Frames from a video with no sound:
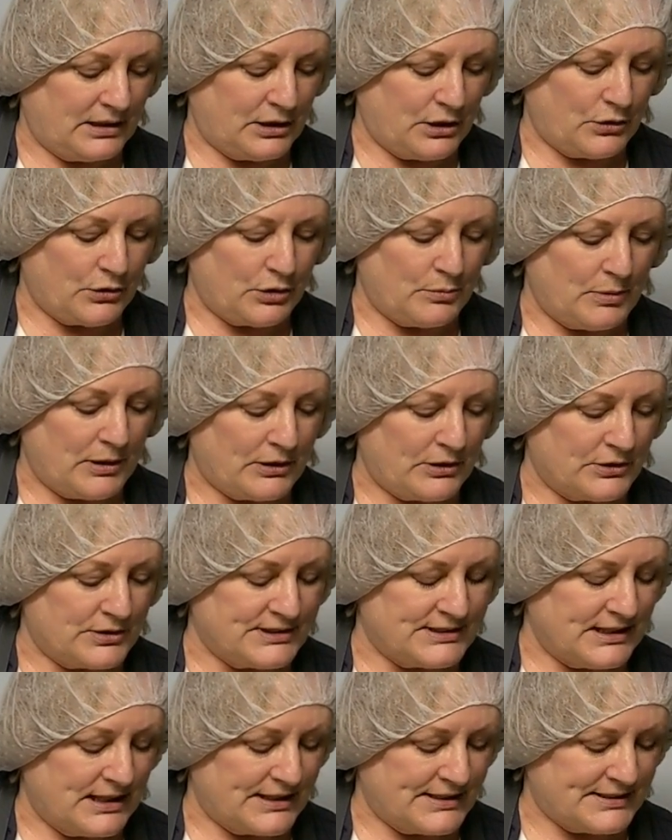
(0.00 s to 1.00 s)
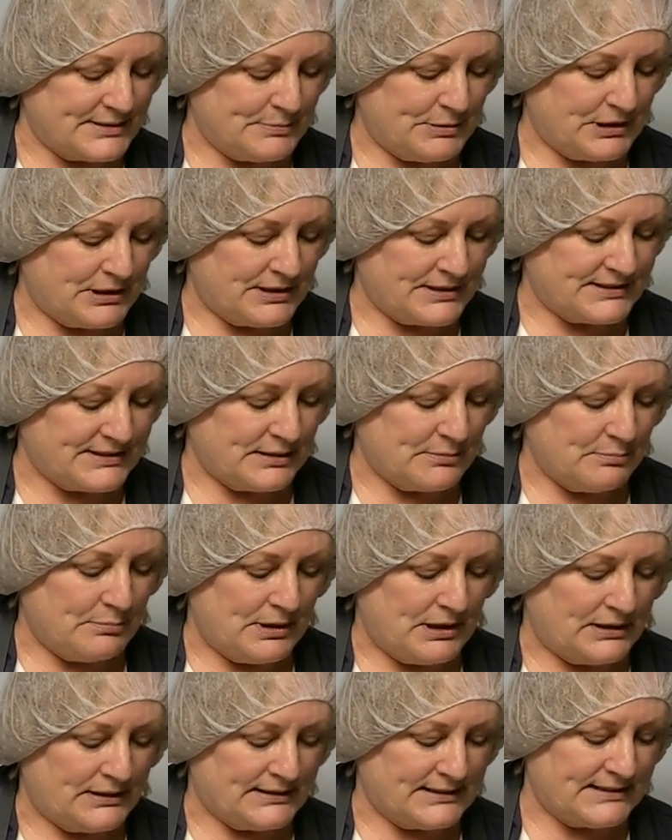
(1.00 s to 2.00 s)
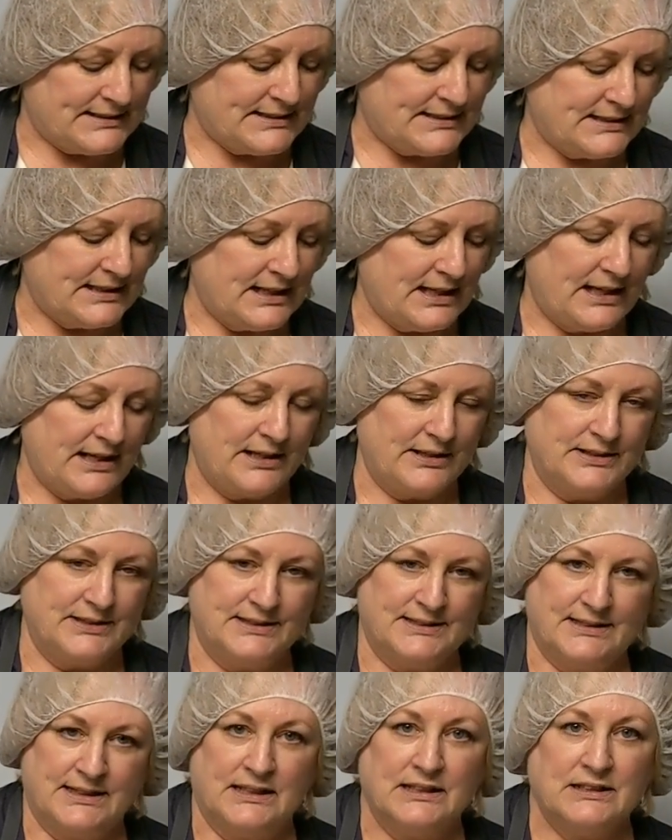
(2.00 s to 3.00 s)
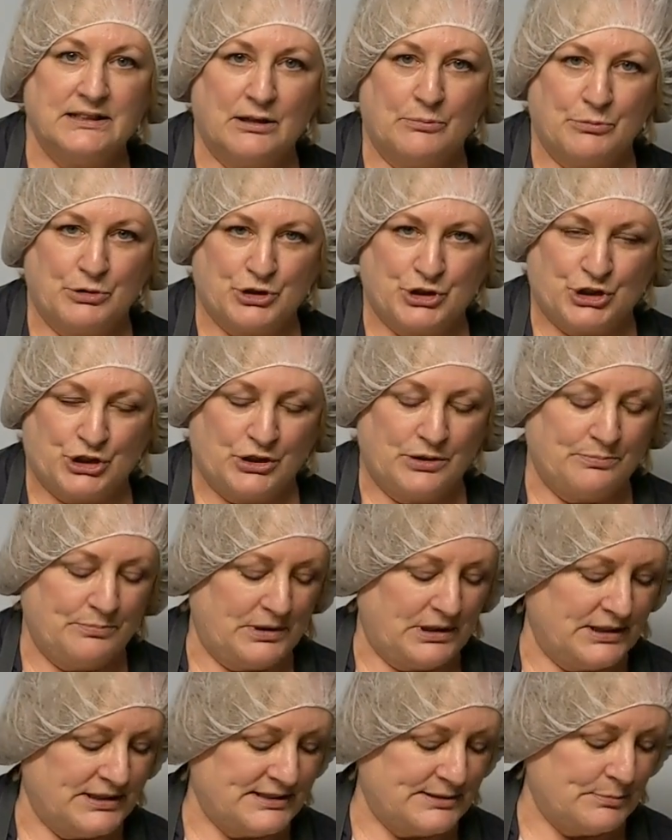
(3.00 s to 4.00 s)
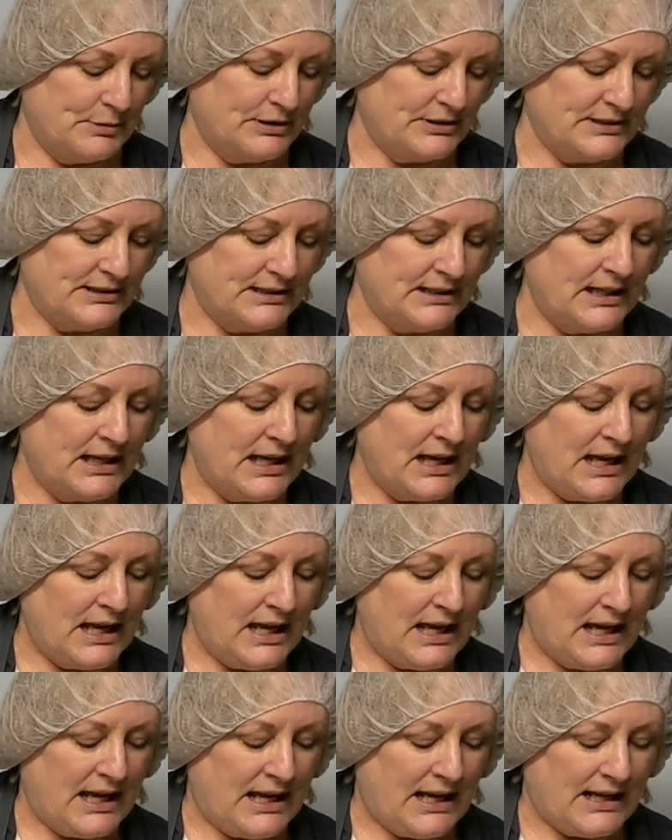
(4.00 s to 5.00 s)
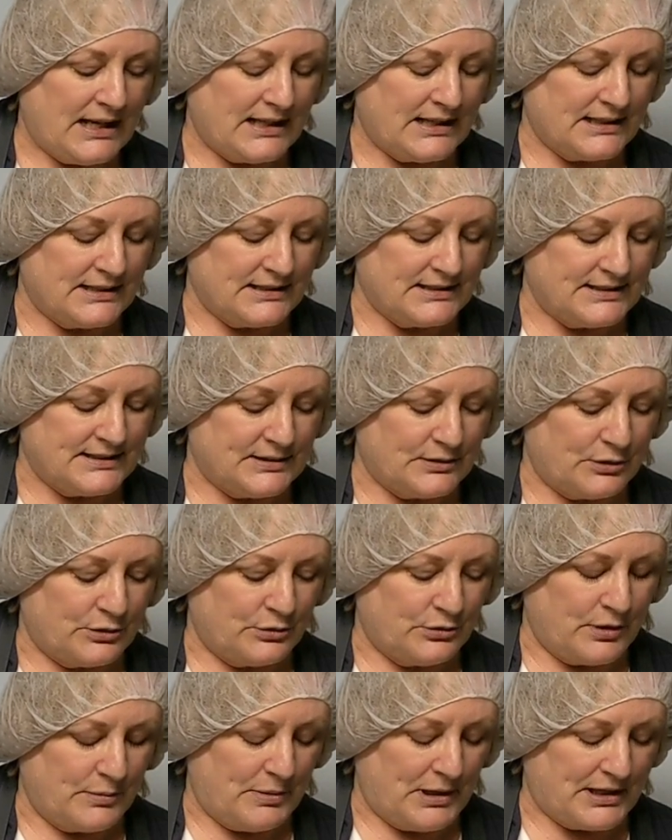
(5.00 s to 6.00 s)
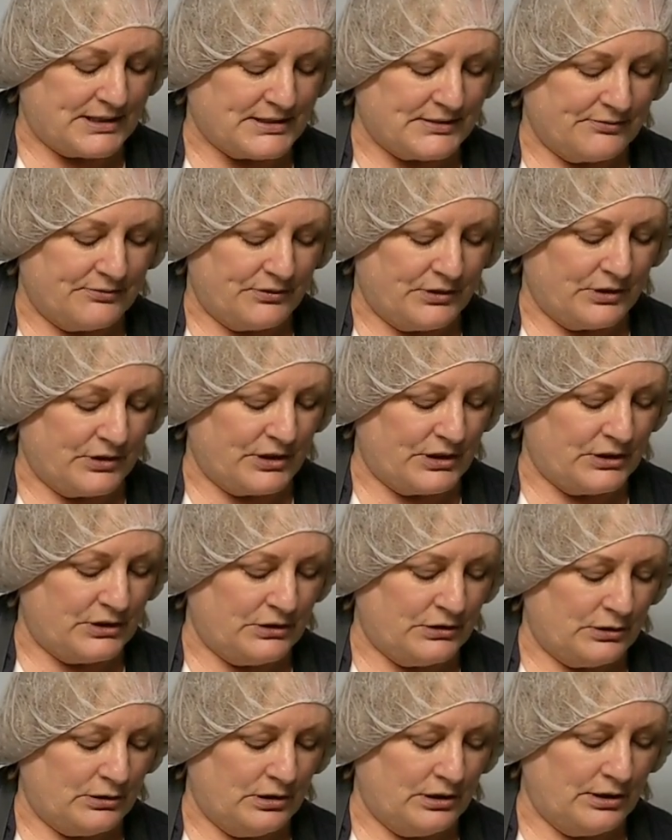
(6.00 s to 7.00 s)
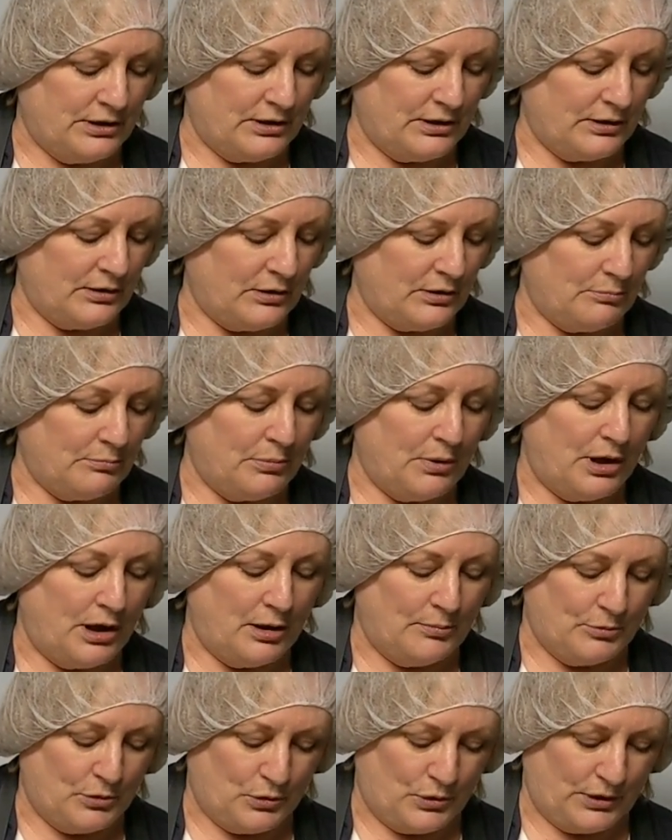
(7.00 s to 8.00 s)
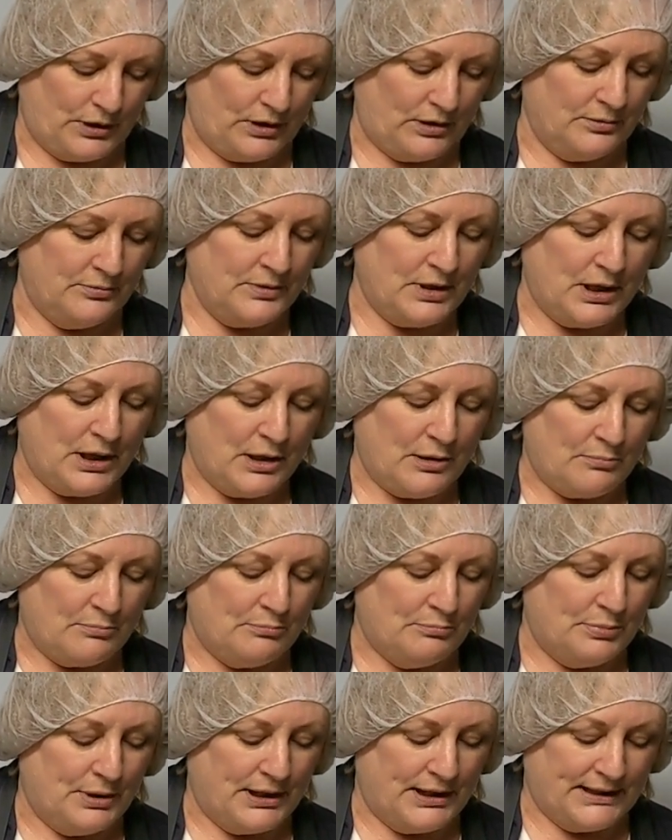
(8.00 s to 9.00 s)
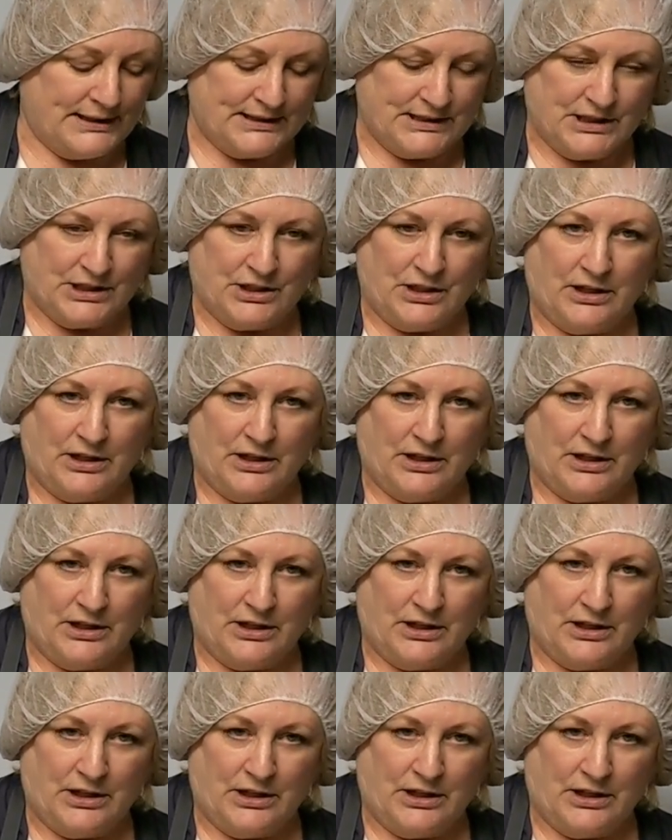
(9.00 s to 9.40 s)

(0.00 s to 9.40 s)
Cocoa butter is nice because it melts at skin temperature, begins melting, and so it makes a very good balm oil, but